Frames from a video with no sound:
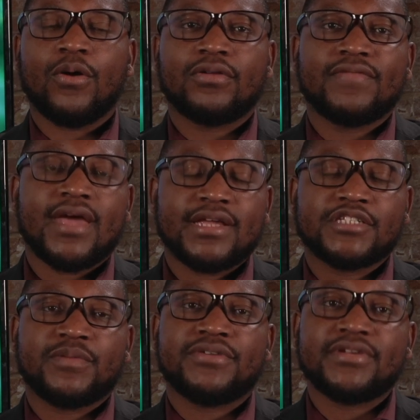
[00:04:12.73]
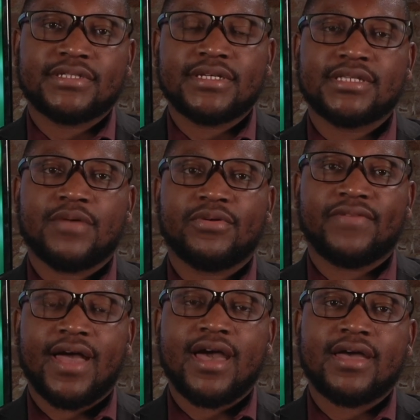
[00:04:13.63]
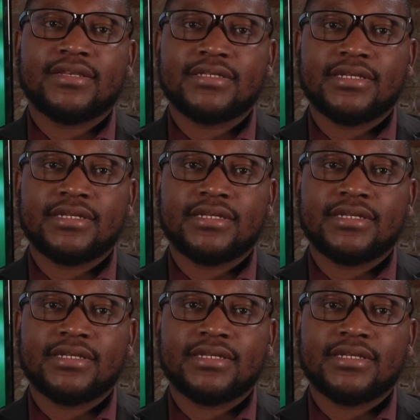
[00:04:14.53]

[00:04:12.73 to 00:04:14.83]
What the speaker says: all of that experiences that we've had